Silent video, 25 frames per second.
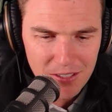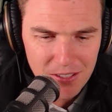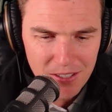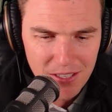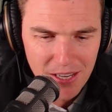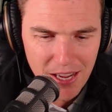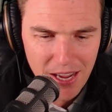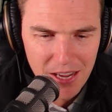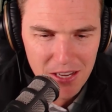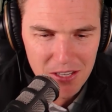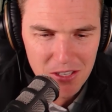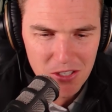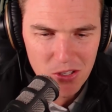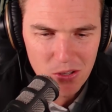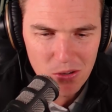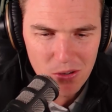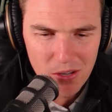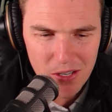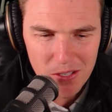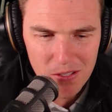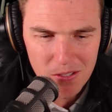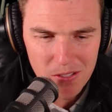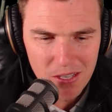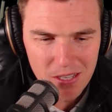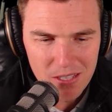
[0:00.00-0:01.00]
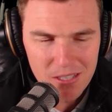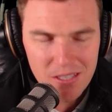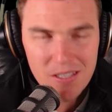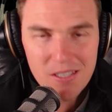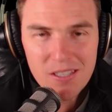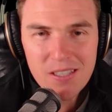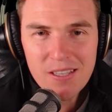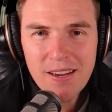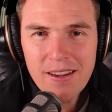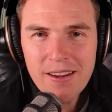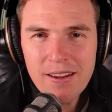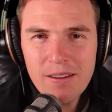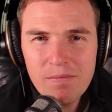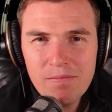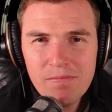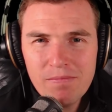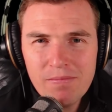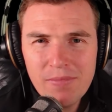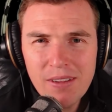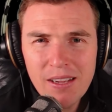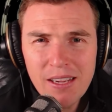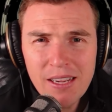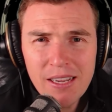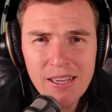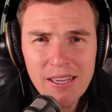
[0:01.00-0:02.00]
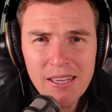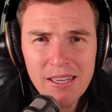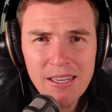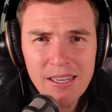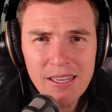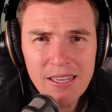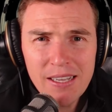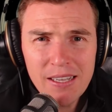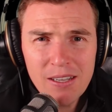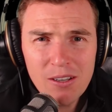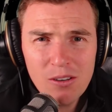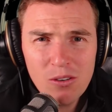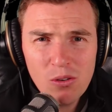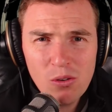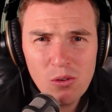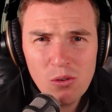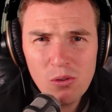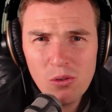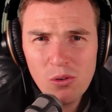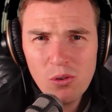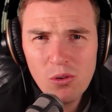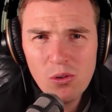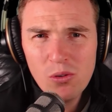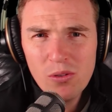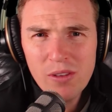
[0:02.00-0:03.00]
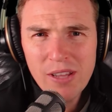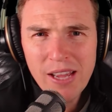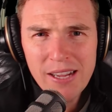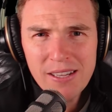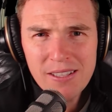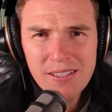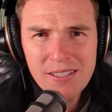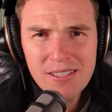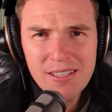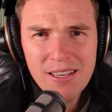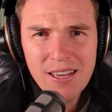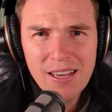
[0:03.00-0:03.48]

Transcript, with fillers: Yeah, it sort of doesn't seem uh, all, all, that.